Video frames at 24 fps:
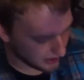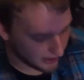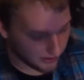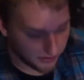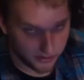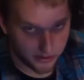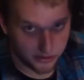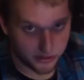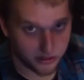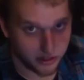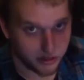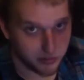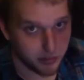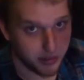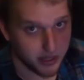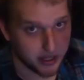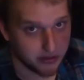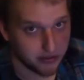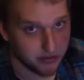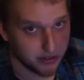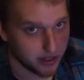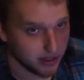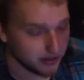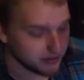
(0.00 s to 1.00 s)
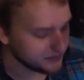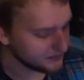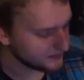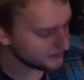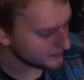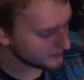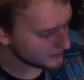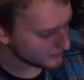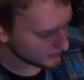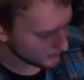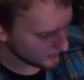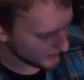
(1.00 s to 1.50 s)
colors you can pick from,
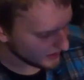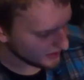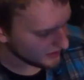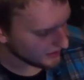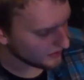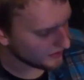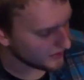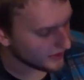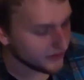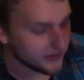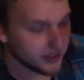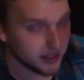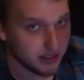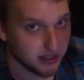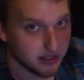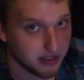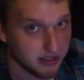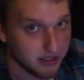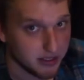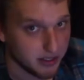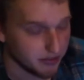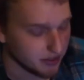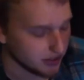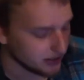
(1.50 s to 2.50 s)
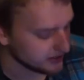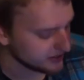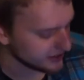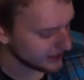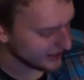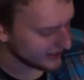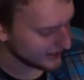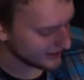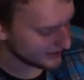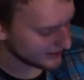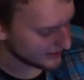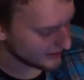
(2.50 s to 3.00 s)
15 different
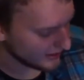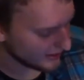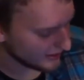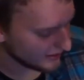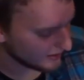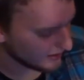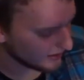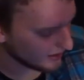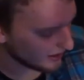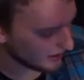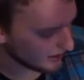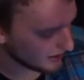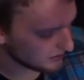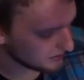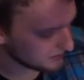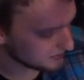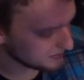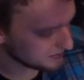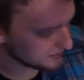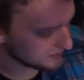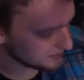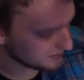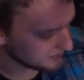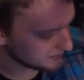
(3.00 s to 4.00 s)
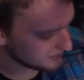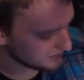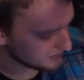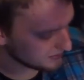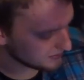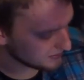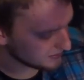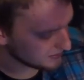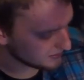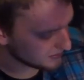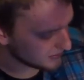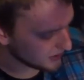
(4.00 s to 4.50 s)
settings that um,
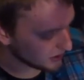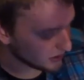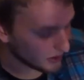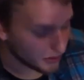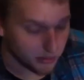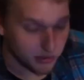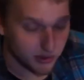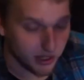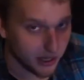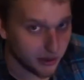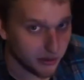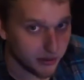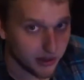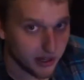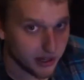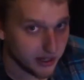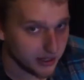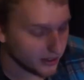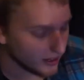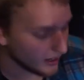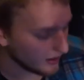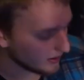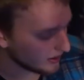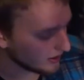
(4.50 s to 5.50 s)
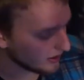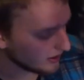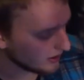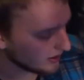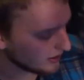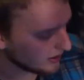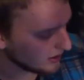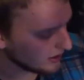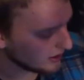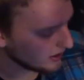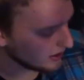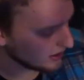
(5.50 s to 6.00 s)
you can play with any color.
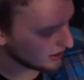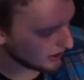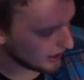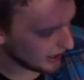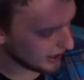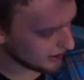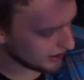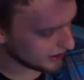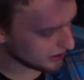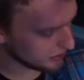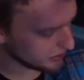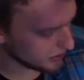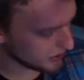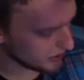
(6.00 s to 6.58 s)
I like